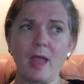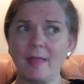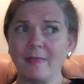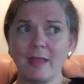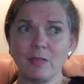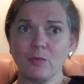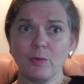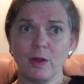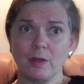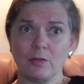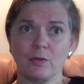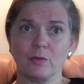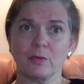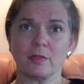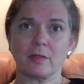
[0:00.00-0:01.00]
And that's what I
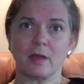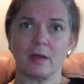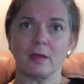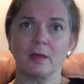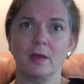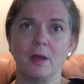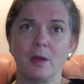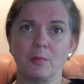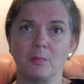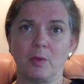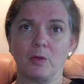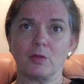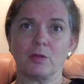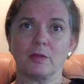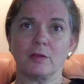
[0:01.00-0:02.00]
do, is I
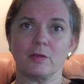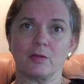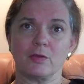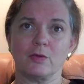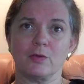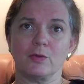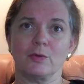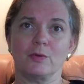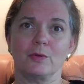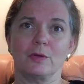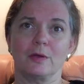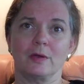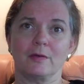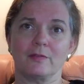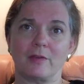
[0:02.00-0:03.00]
mostly do
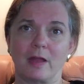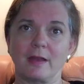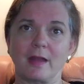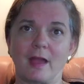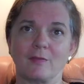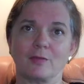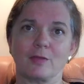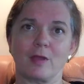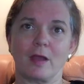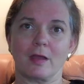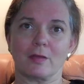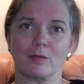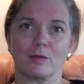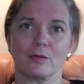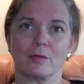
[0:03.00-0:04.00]
find
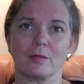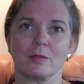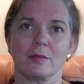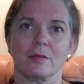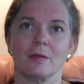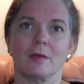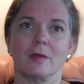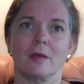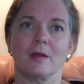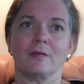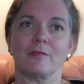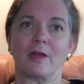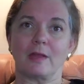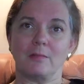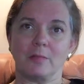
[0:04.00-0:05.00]
advertisers,
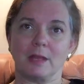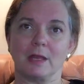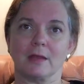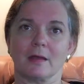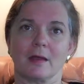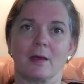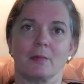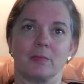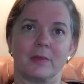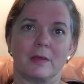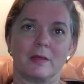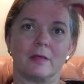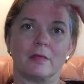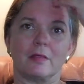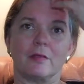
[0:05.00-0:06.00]
find media
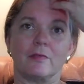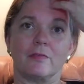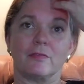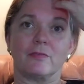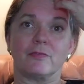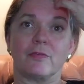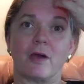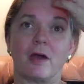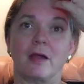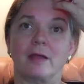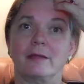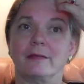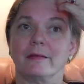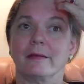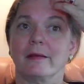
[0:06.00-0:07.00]
companies,
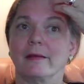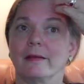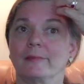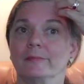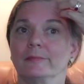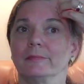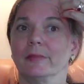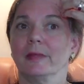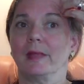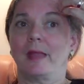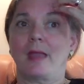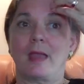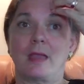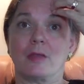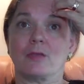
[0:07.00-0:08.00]
find
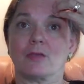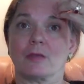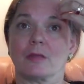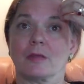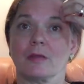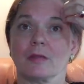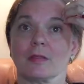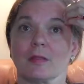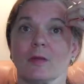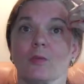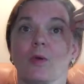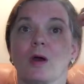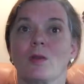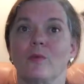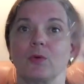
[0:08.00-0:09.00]
agencies
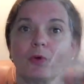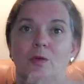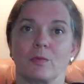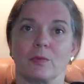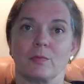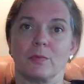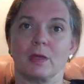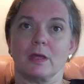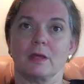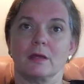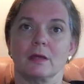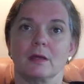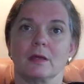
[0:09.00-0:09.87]
that want to work with me,